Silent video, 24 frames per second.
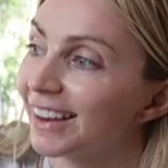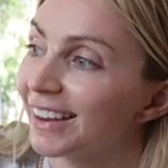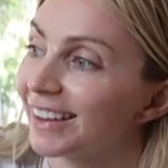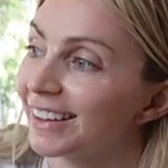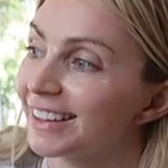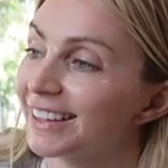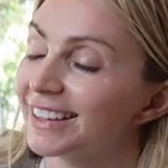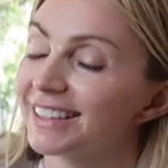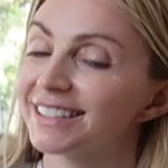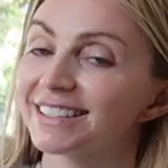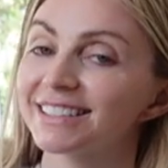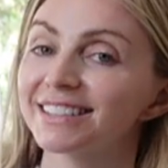
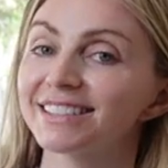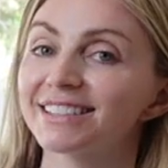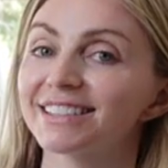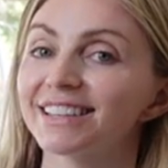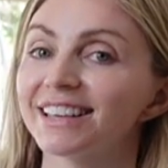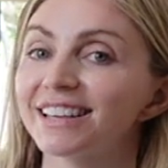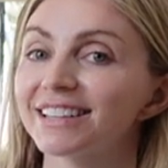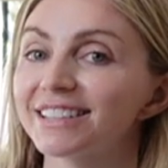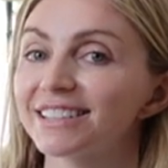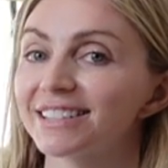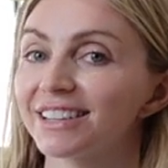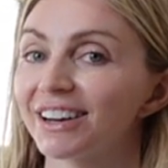He's
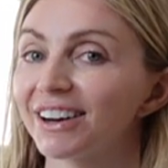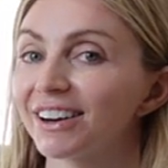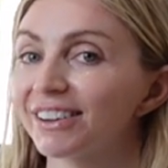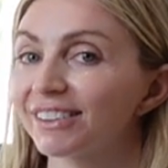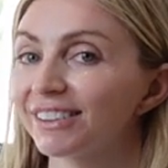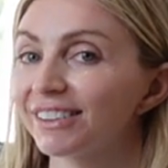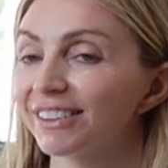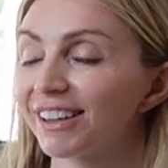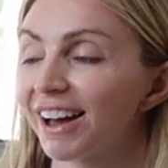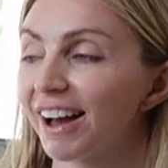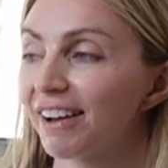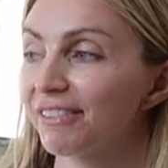
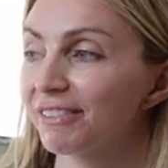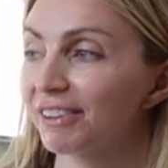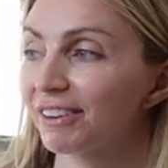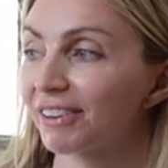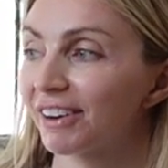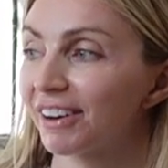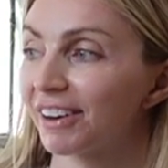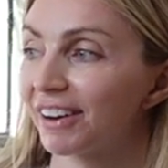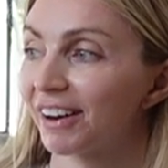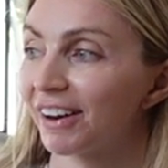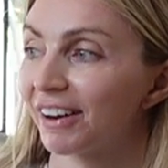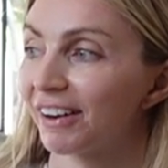hysterically laughing
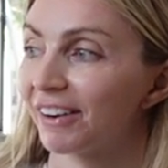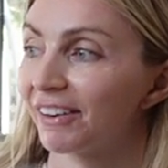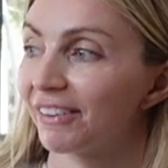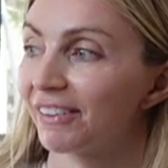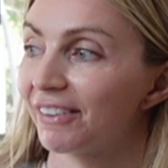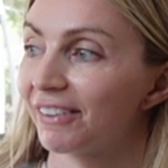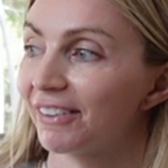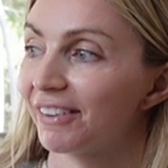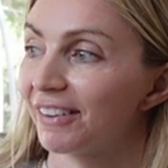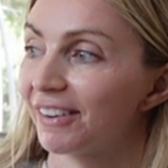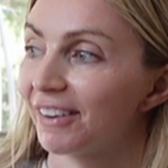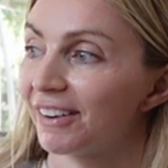right
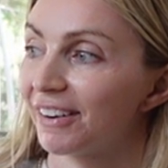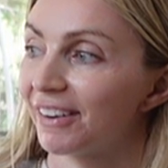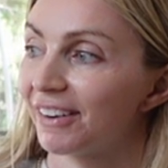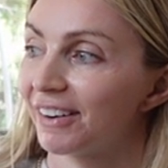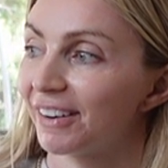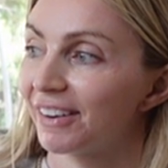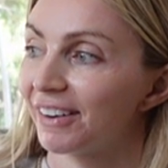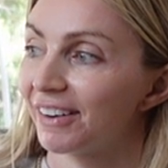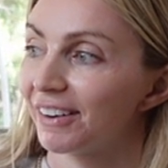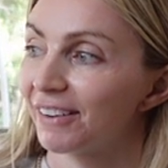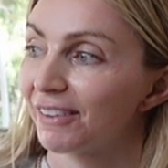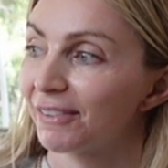now.
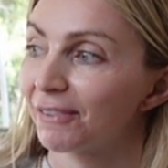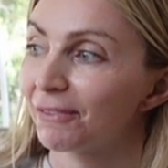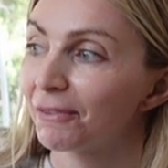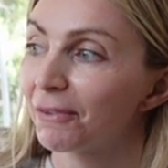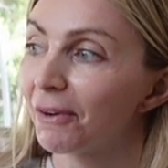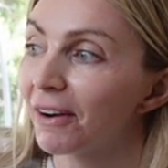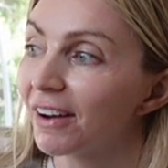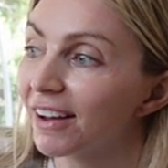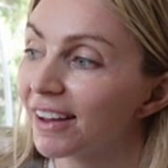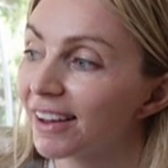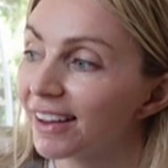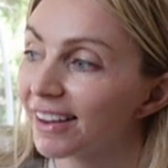
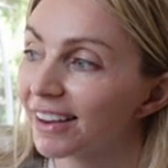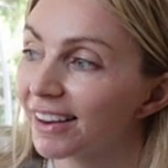What?